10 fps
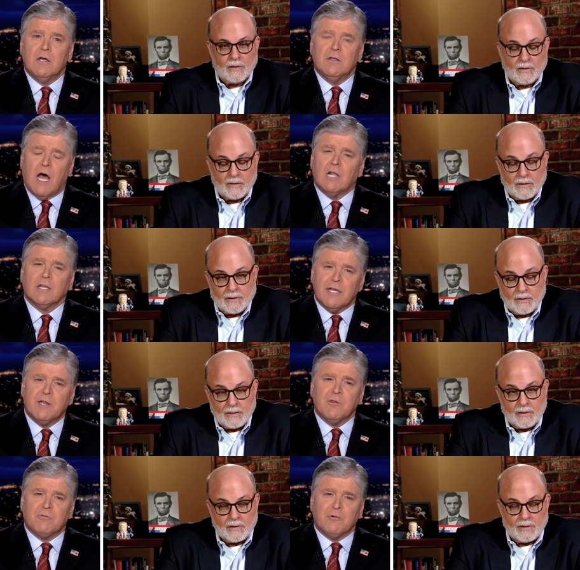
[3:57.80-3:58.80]
Speaker 1: not
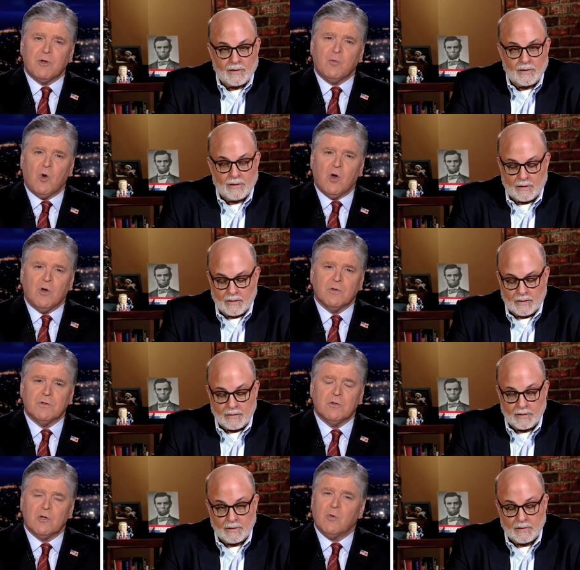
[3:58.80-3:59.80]
leading the free
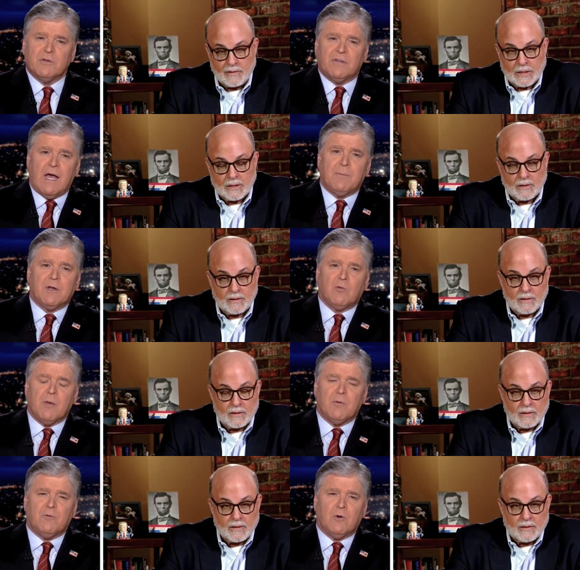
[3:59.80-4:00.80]
world. Look at what's happening
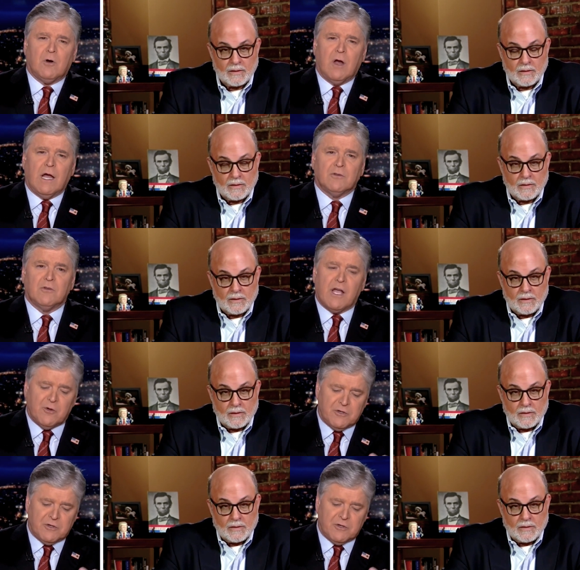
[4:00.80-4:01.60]
right before our eyes. Look how